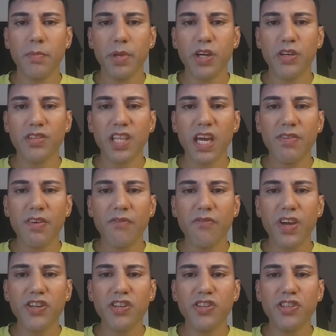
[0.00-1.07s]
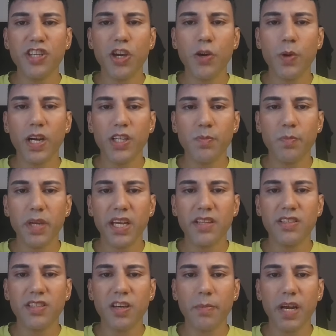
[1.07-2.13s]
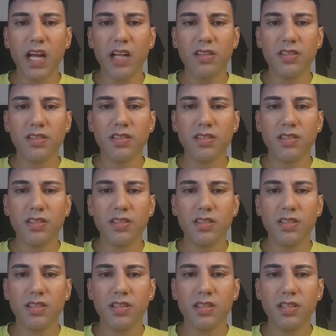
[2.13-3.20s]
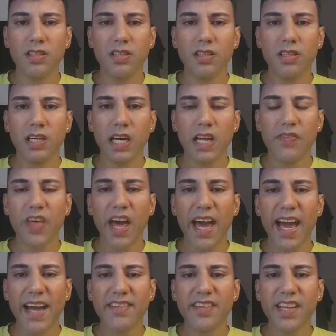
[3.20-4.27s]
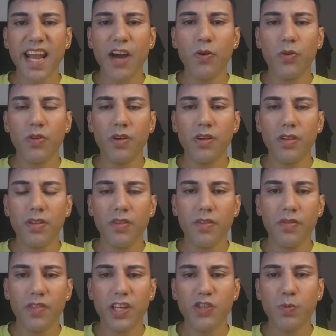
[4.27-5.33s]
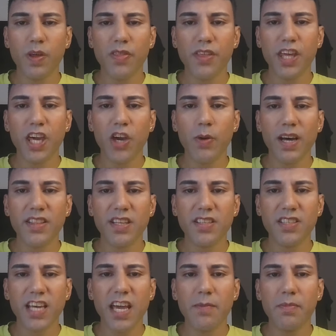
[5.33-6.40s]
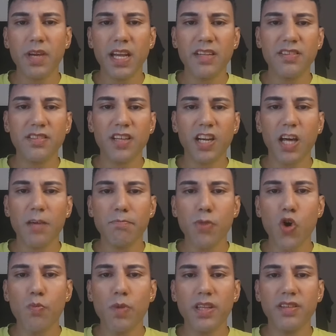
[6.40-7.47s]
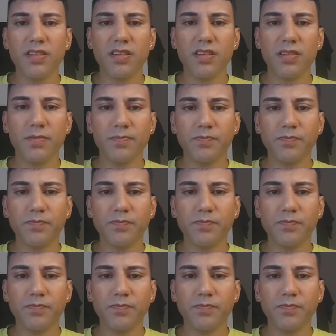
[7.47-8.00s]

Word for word: because they have envisioned you as being someone else, and they're acting out this with you at the same instant and moment,